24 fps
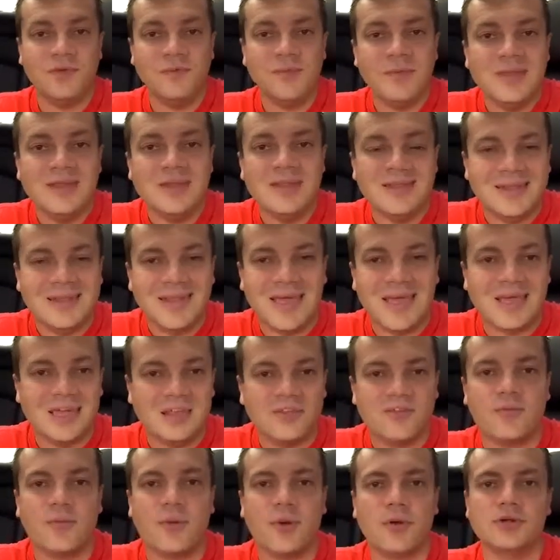being a
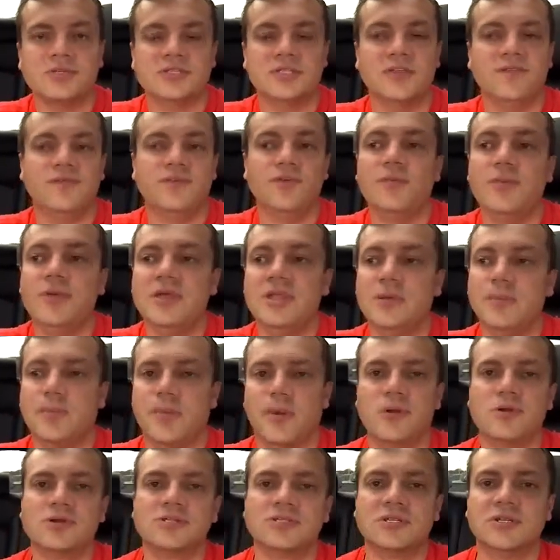negative person, if you're being a
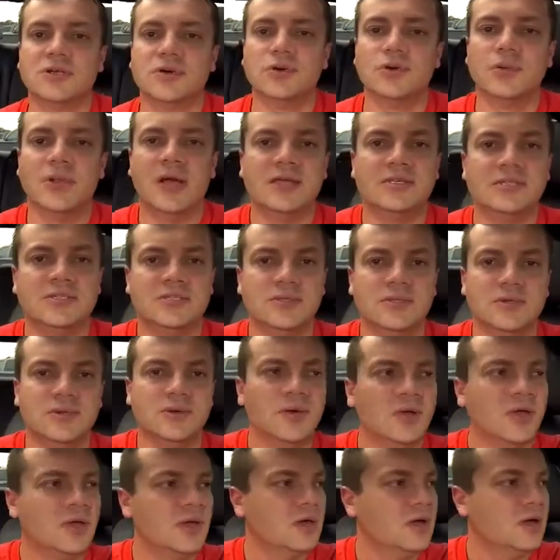person who likes
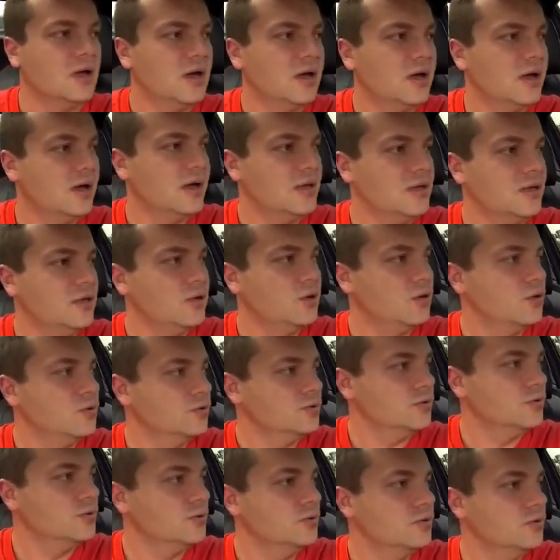to, you know,
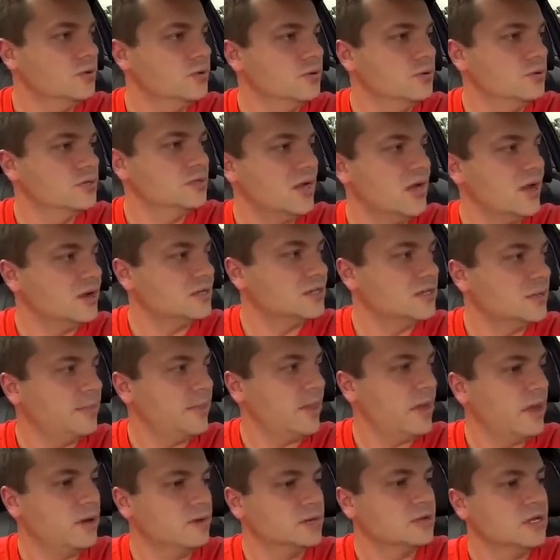who talks
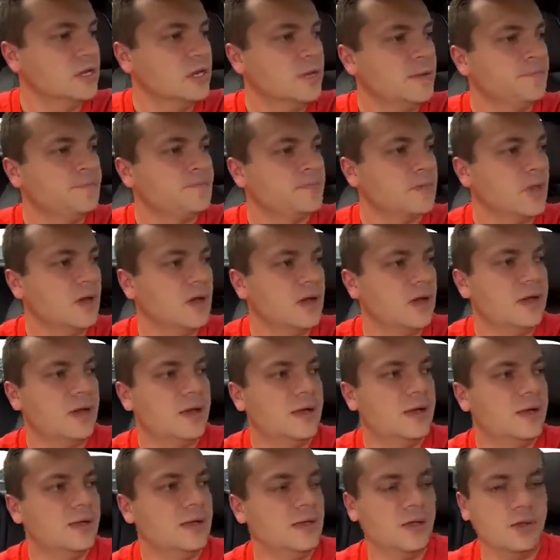about,
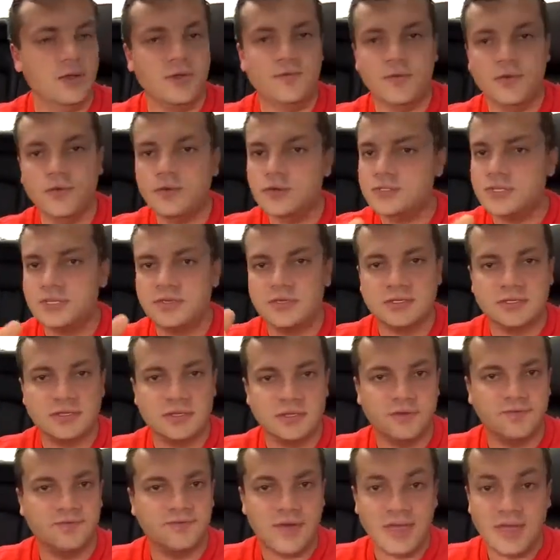you know, if you're using
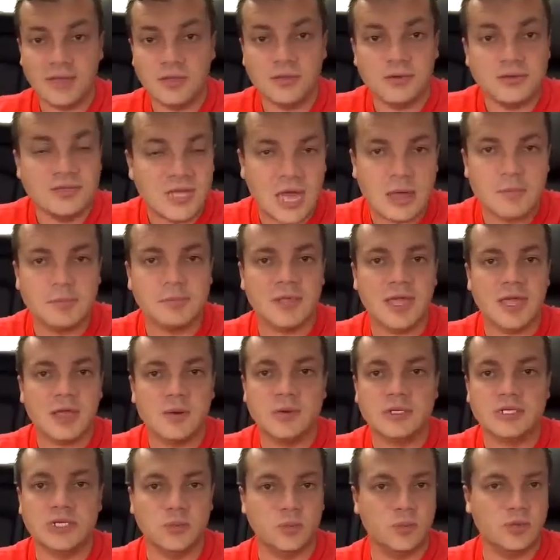the failure type
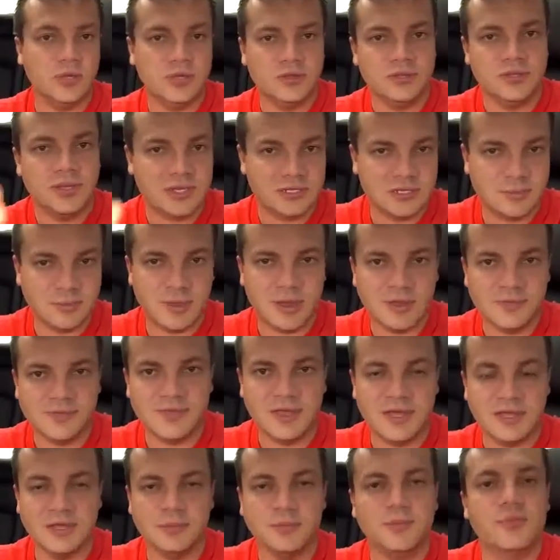language, and we talked about
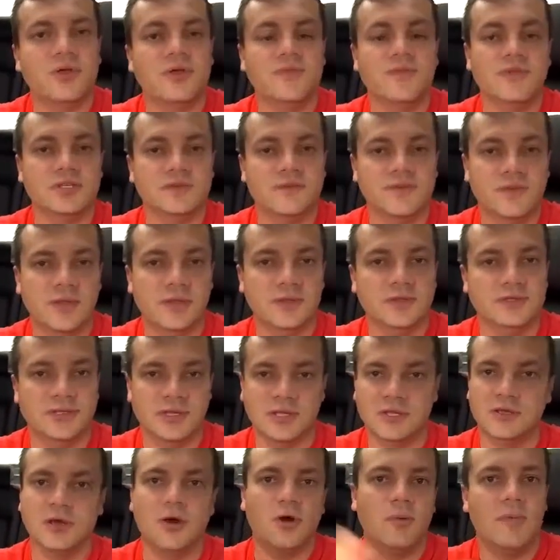that in previous videos,
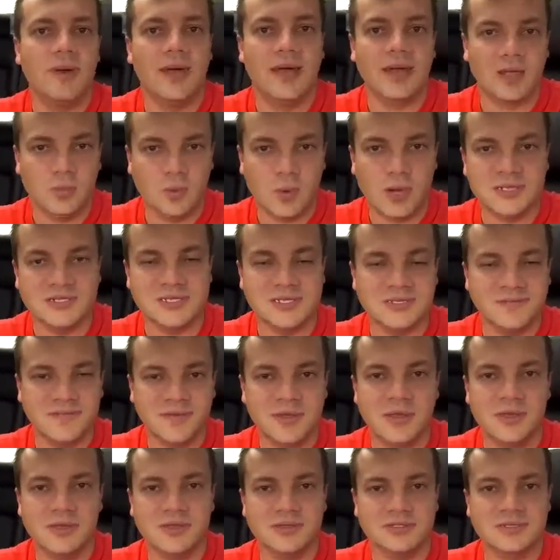you can go back and watch these
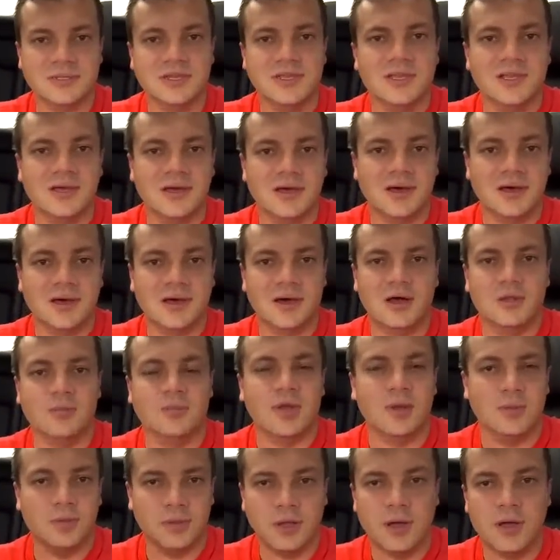videos on
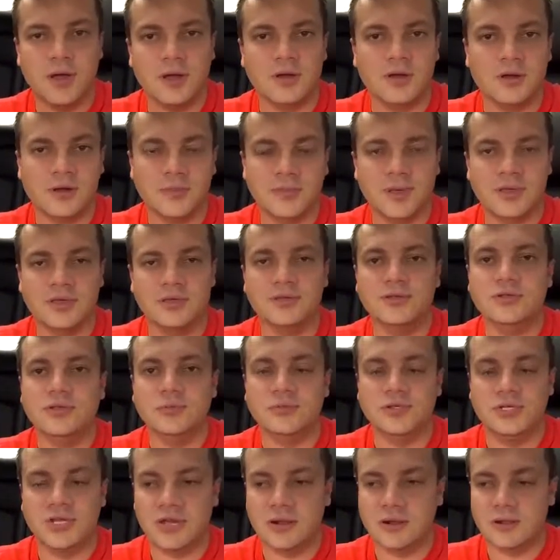my blog or on my
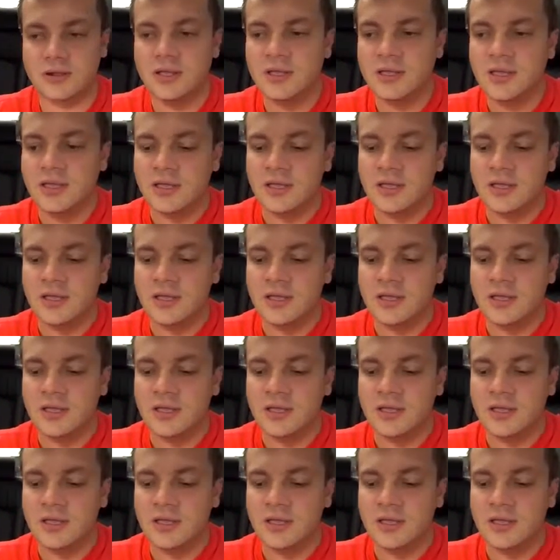YouTube channel.